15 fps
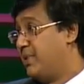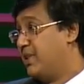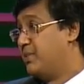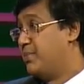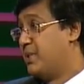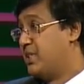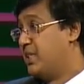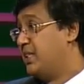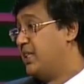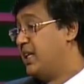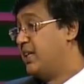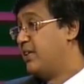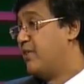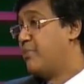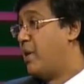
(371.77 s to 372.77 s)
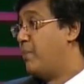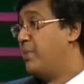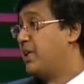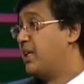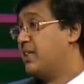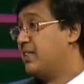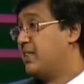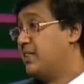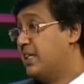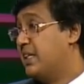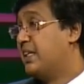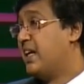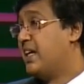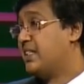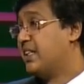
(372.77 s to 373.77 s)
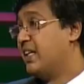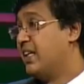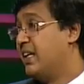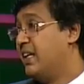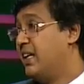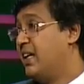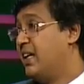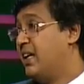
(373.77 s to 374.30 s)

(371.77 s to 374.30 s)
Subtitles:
especially in the area of public interest litigation.